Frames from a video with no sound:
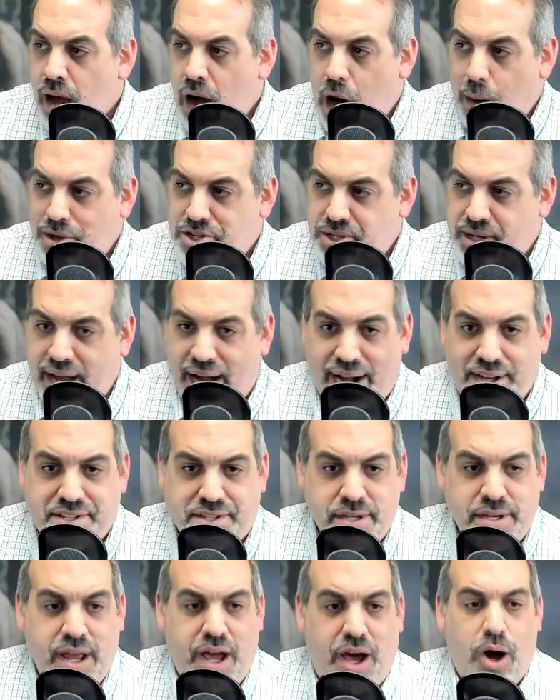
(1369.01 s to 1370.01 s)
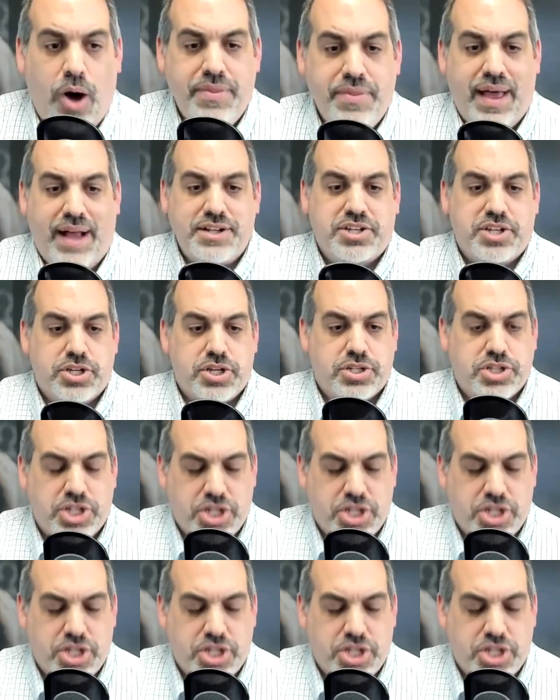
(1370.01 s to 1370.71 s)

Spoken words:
I want you guys to know that